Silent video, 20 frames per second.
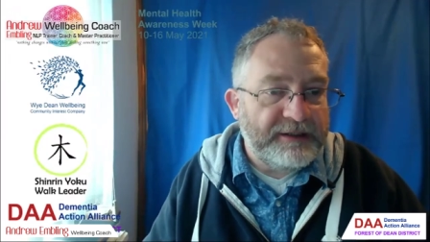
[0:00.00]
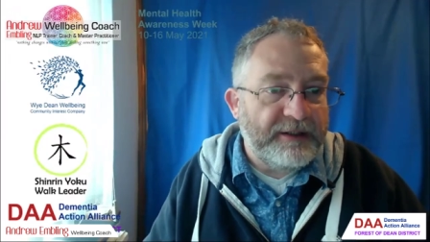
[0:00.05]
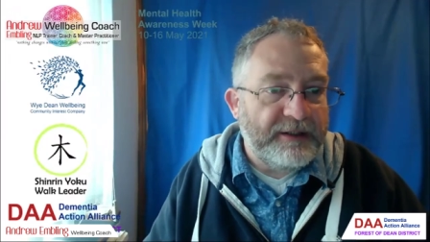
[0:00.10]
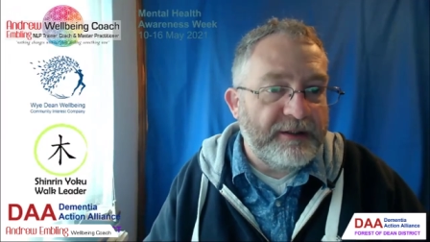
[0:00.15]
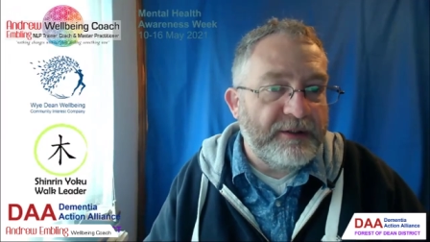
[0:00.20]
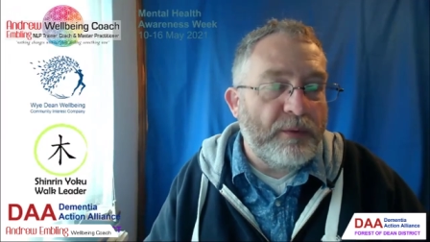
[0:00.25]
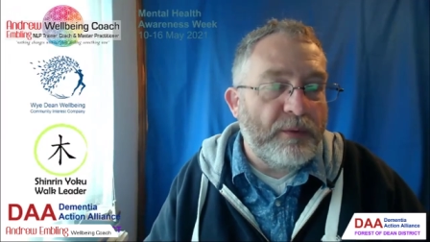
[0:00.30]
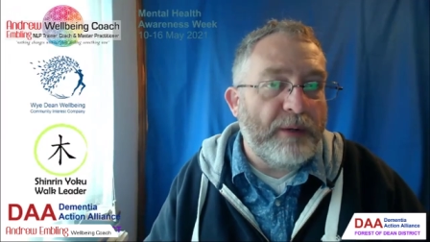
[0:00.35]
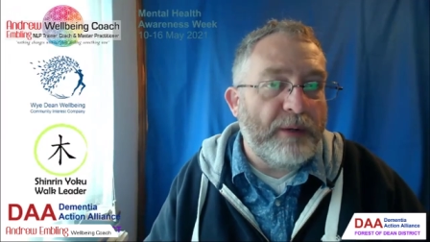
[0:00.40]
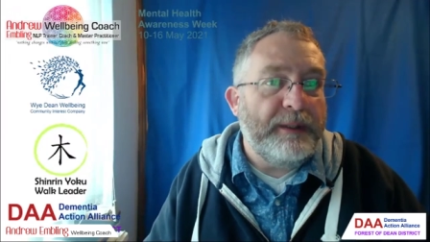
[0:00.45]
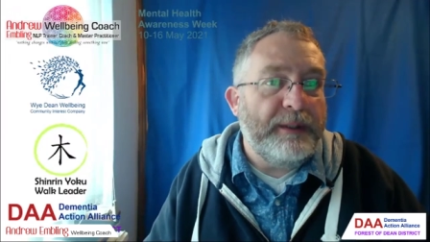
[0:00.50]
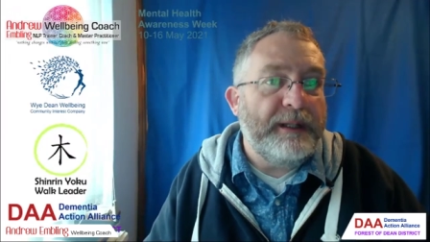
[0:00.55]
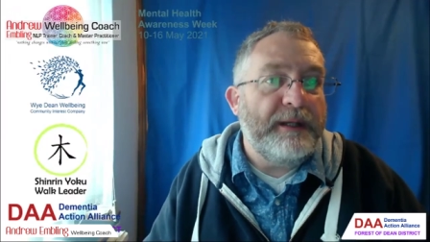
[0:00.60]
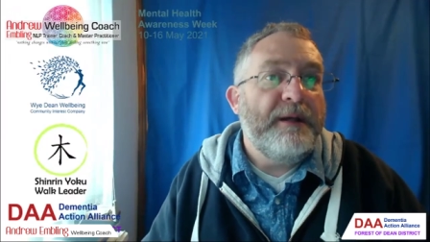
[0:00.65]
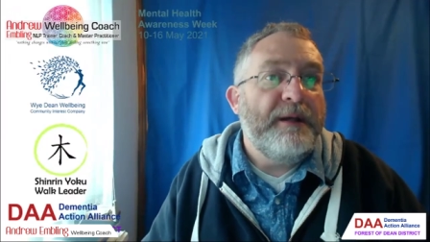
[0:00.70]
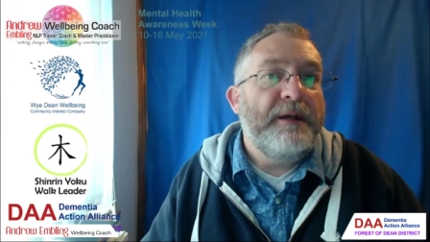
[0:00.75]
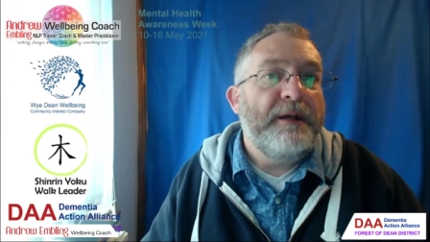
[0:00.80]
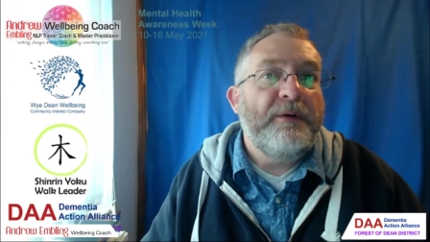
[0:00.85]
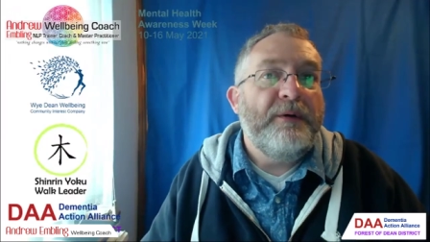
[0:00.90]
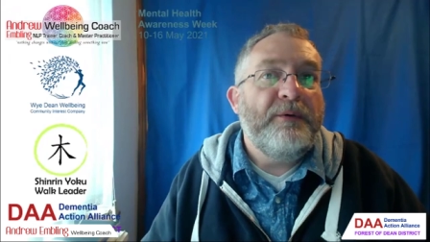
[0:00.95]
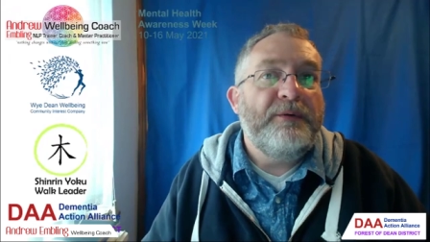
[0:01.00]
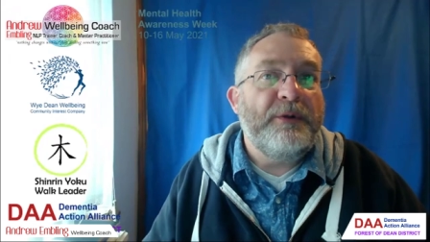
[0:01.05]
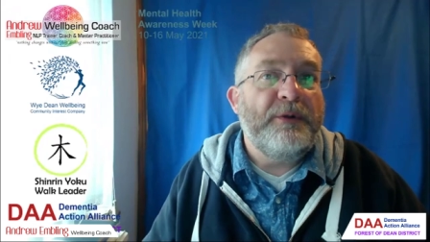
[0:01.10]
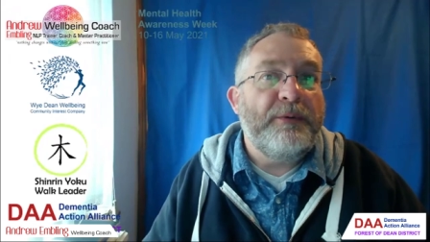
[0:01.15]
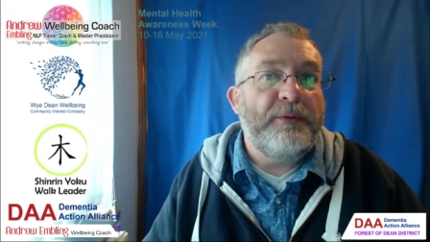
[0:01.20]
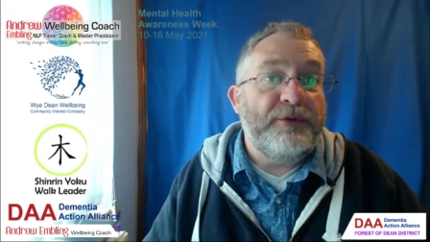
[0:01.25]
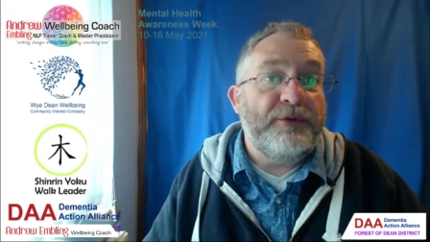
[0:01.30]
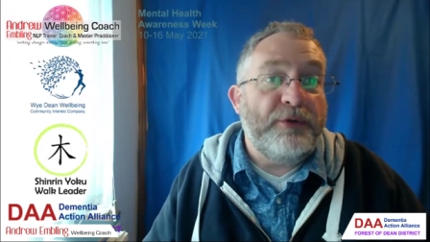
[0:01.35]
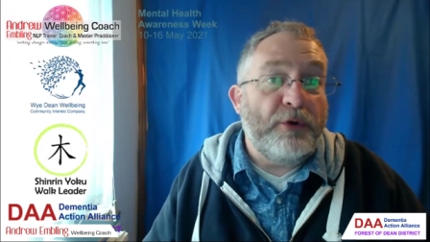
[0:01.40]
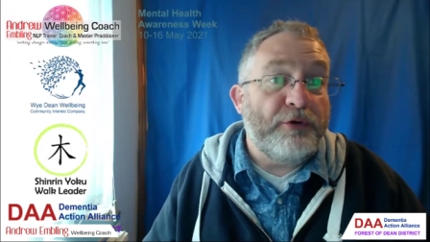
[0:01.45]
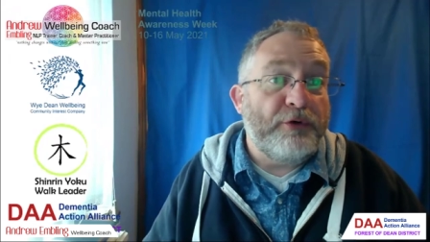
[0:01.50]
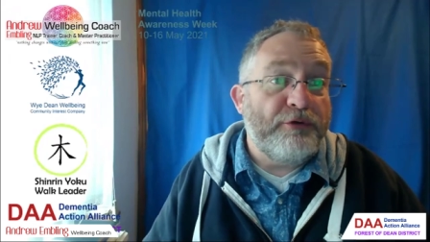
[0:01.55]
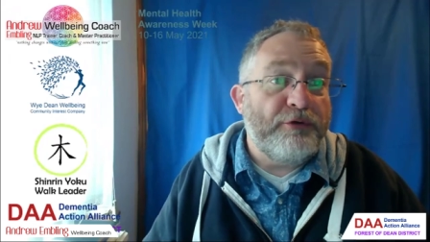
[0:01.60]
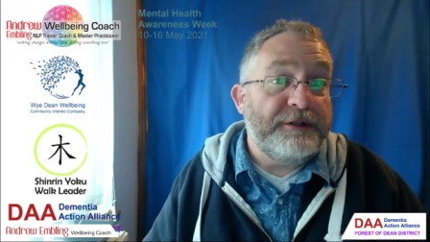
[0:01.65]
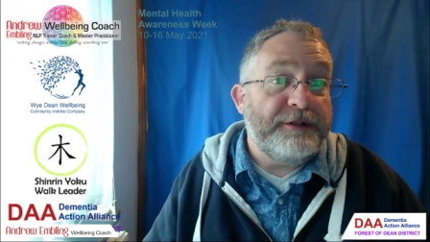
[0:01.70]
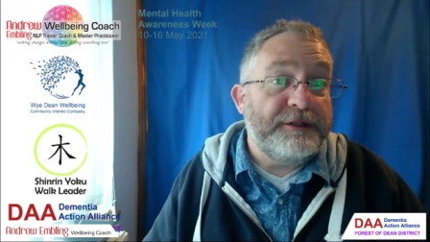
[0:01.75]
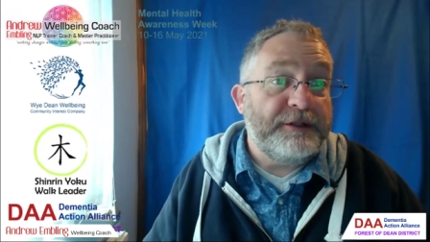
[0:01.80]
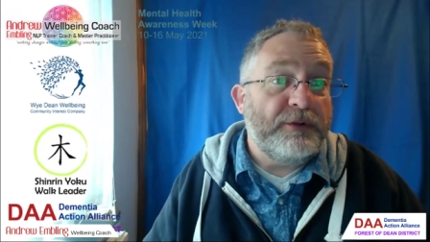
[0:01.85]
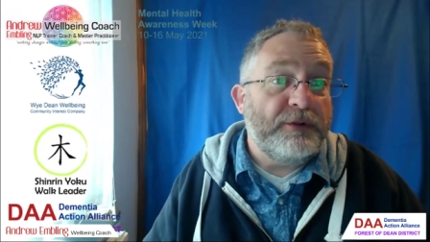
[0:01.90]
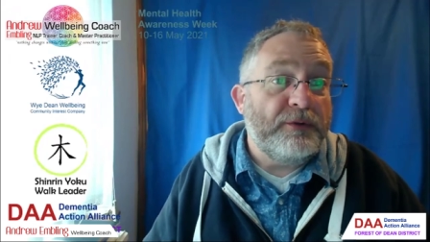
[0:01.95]
so that when we're
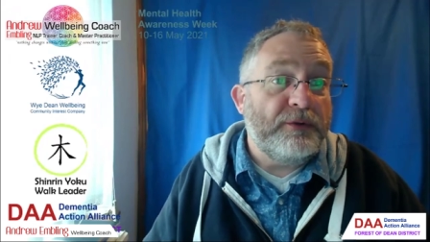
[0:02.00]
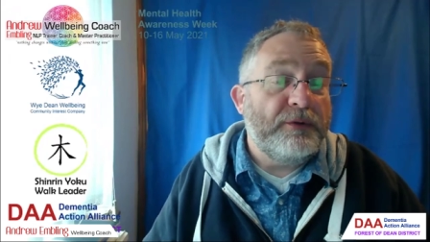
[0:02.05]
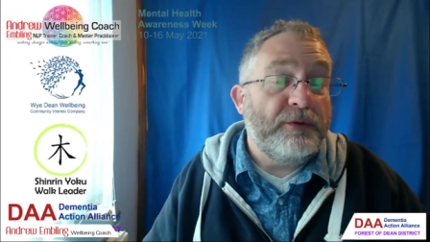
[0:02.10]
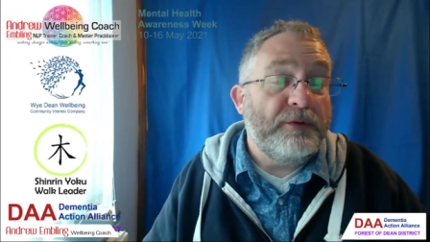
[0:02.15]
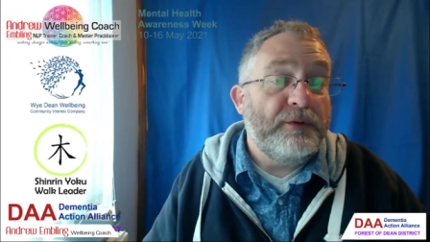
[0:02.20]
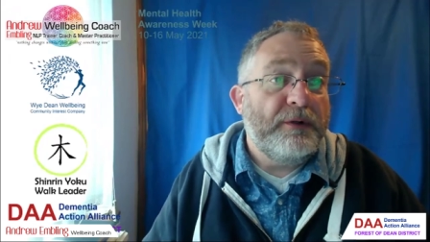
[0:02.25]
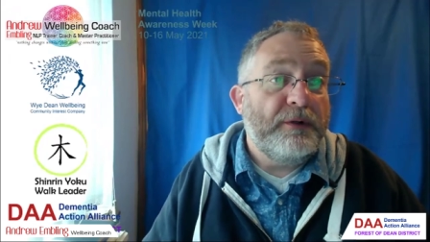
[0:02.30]
non-critical.